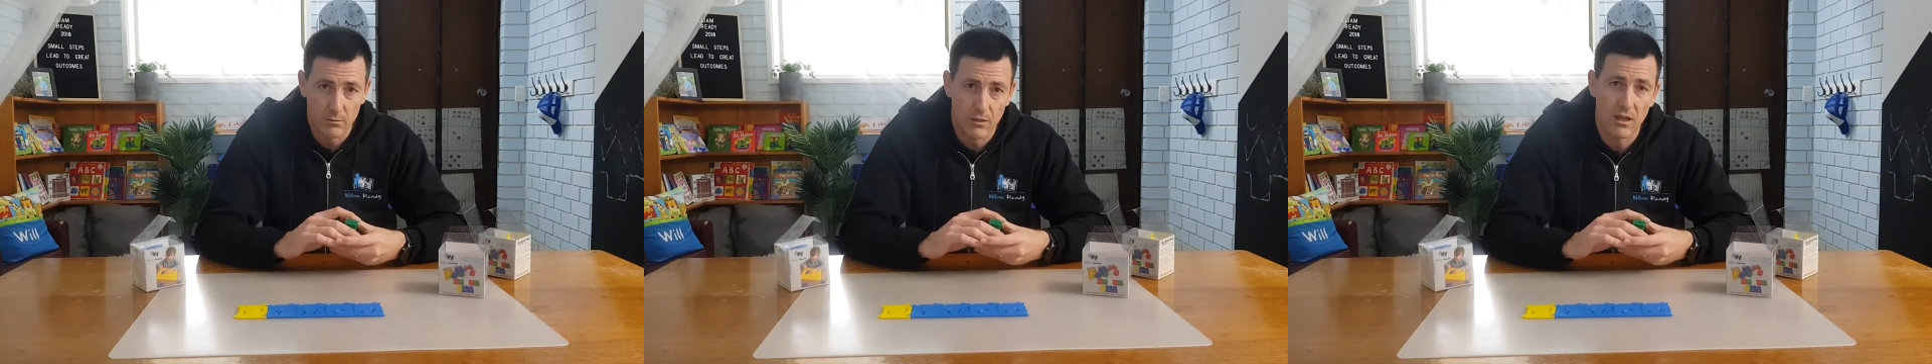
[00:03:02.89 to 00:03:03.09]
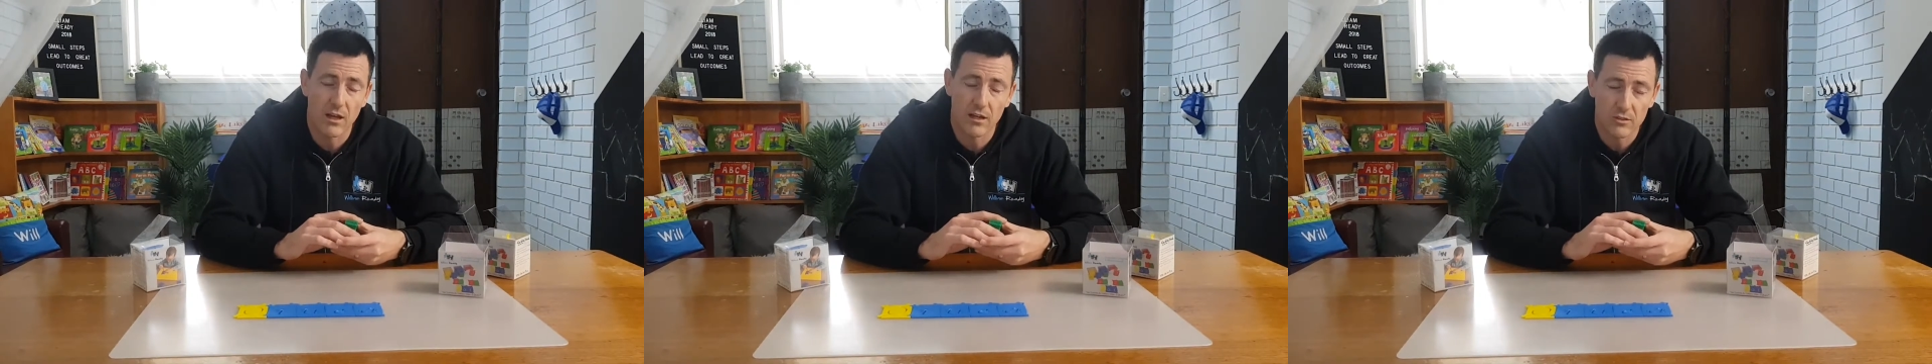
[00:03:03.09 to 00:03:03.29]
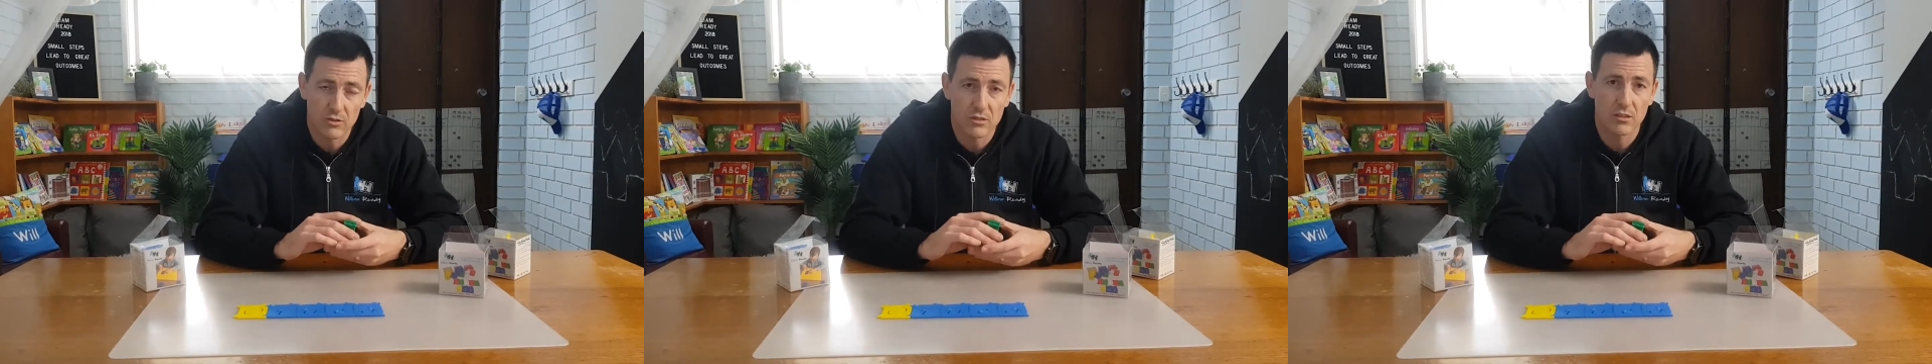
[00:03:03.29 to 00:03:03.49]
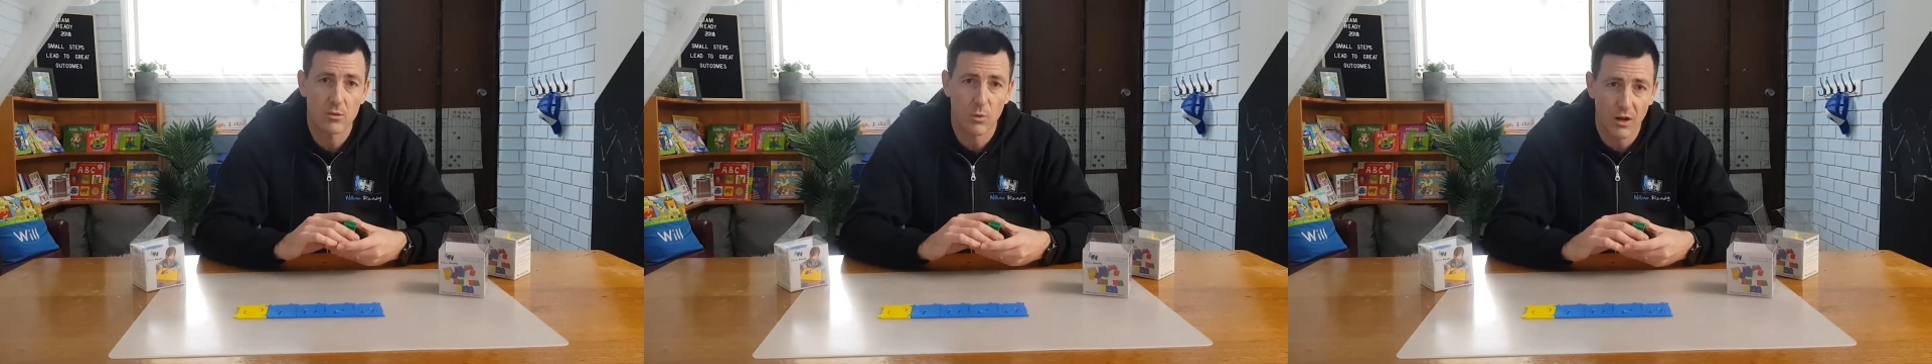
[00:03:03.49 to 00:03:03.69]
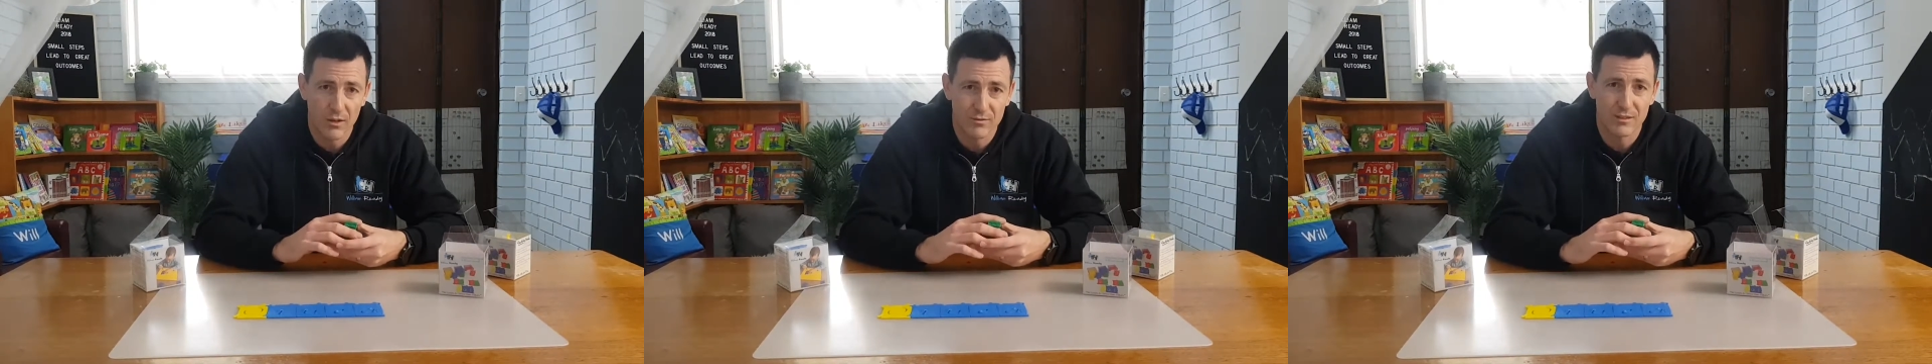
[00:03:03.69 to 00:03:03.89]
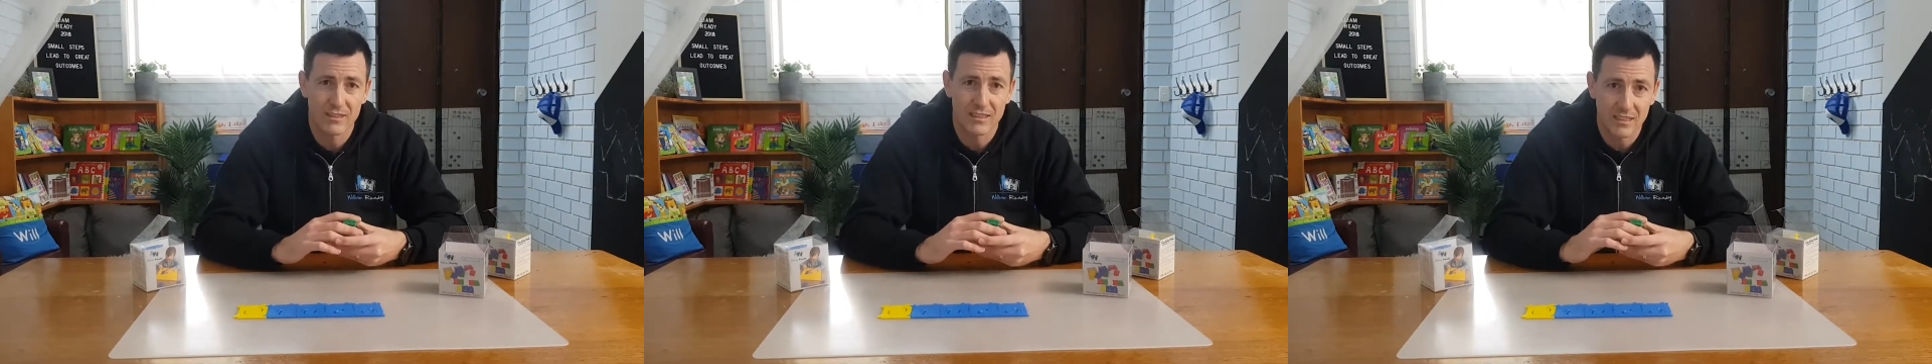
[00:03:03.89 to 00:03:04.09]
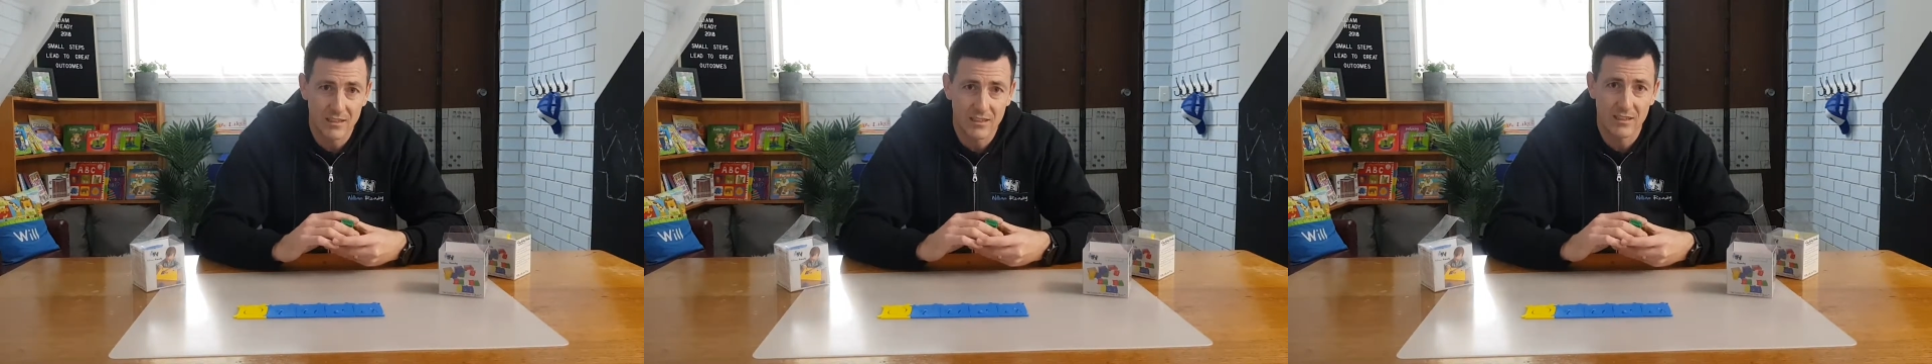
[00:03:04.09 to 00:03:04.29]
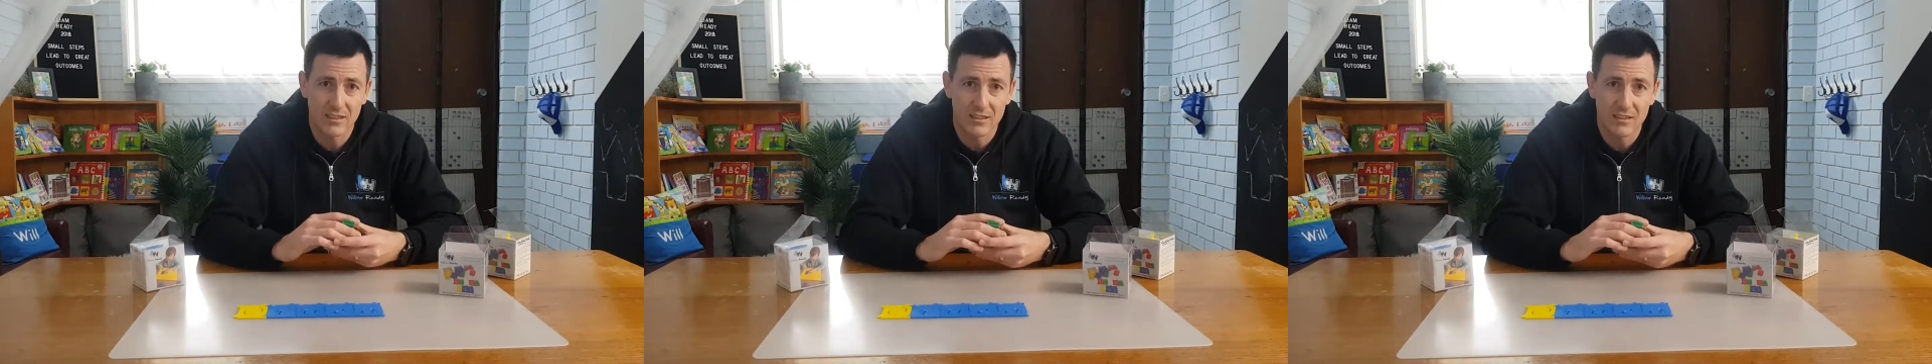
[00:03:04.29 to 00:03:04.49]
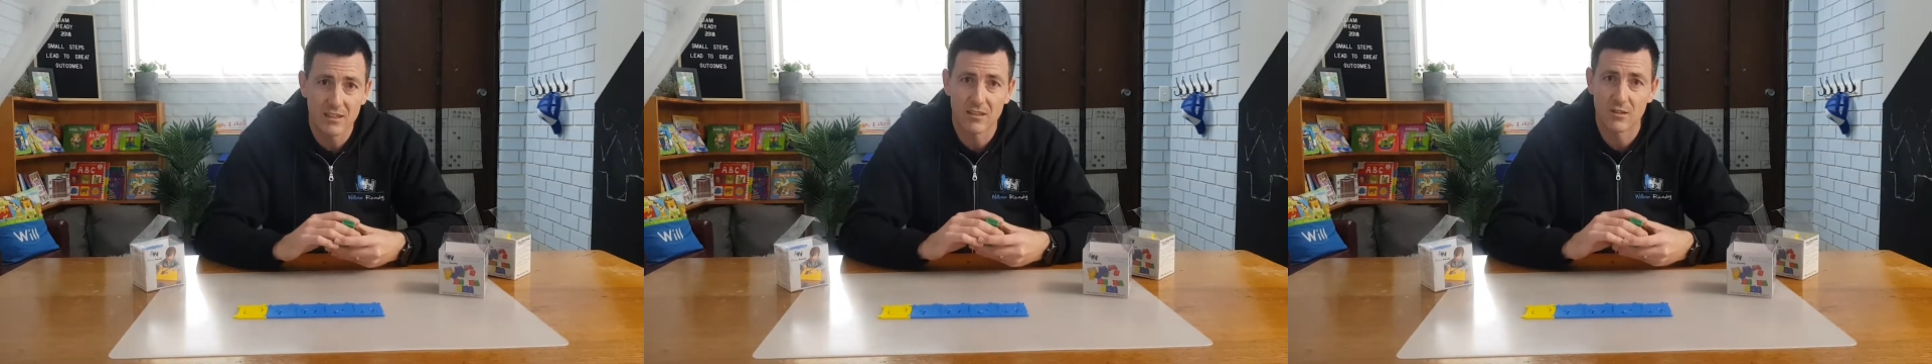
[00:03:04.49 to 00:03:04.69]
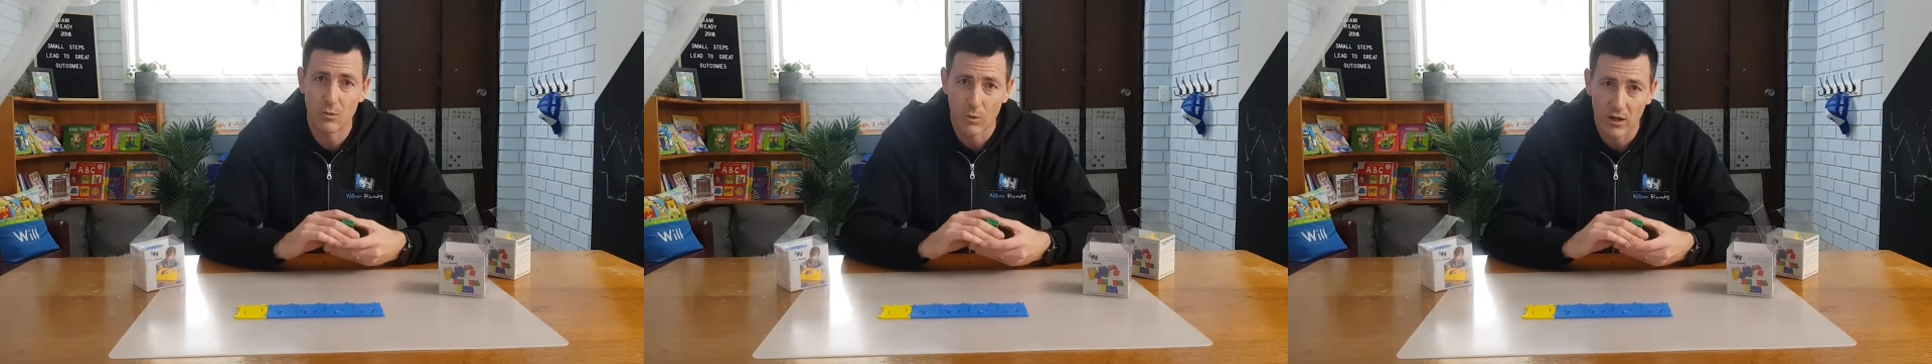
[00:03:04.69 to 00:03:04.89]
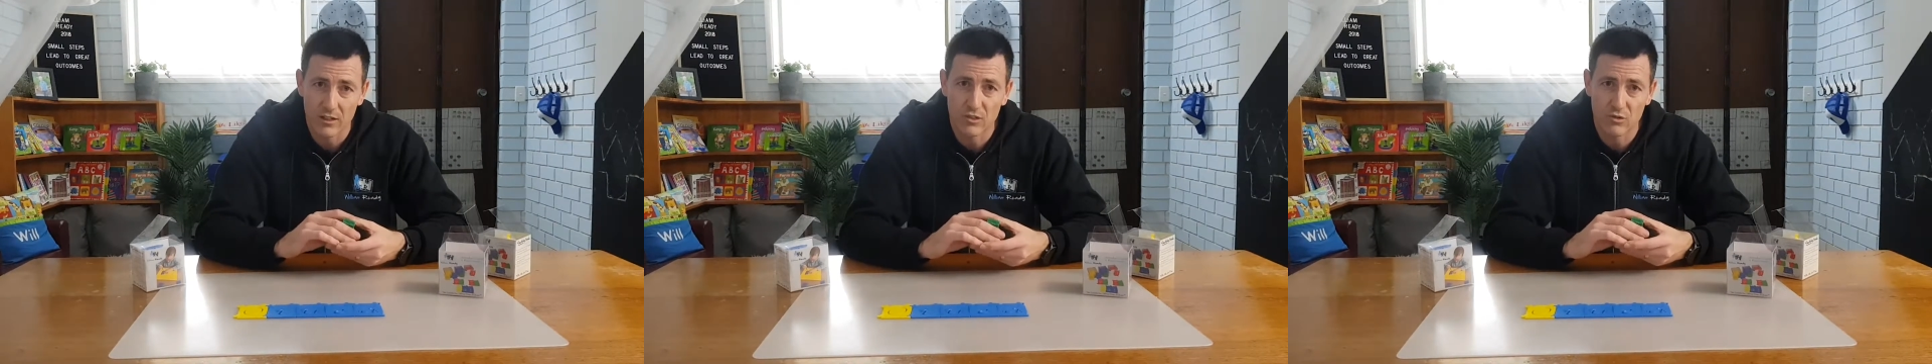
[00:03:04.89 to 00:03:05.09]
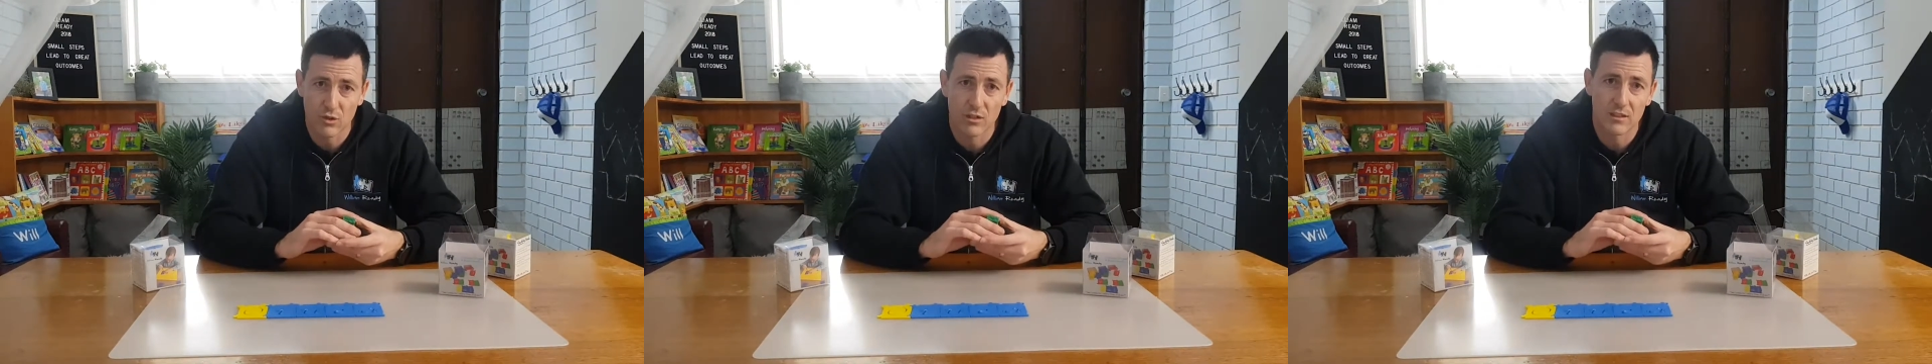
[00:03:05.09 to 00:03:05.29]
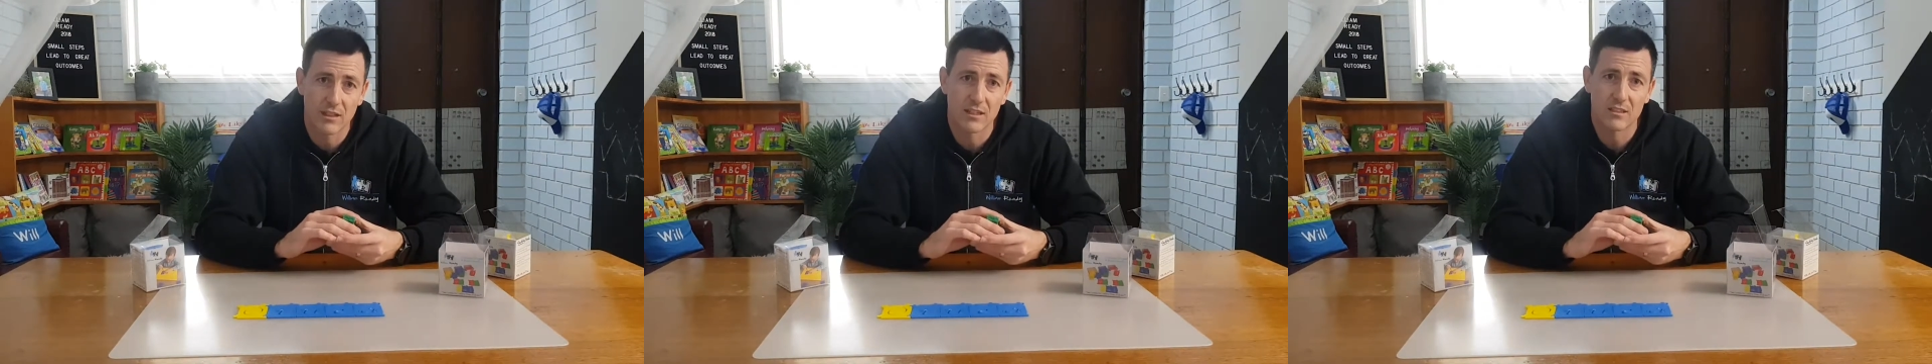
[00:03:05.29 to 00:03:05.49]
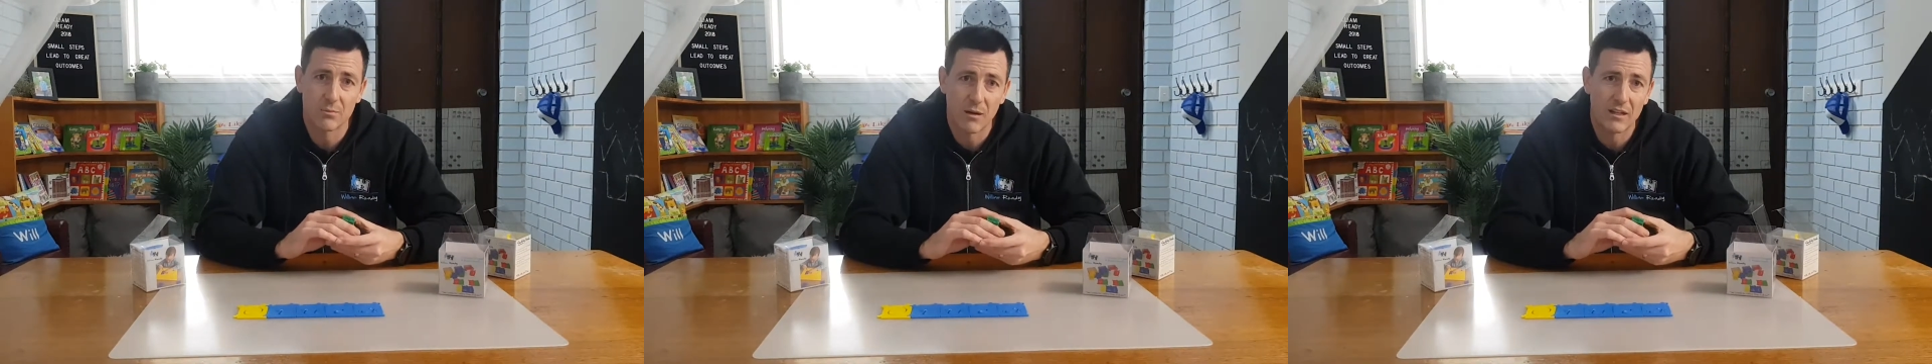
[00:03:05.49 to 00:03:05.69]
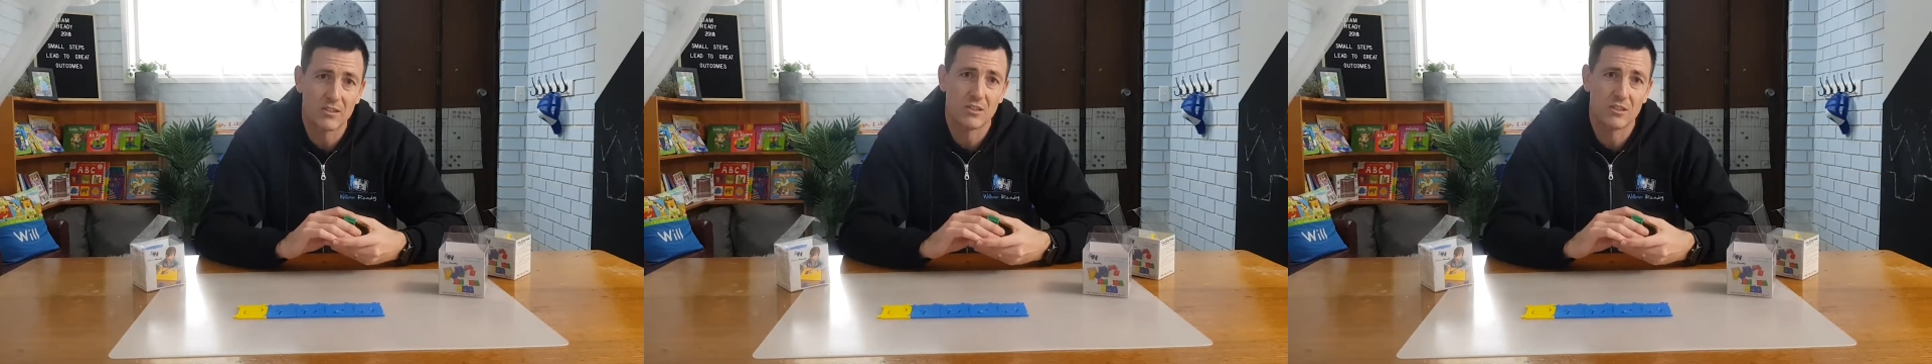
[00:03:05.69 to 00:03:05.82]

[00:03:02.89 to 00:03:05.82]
They're actually quite resilient and quite strong in that space.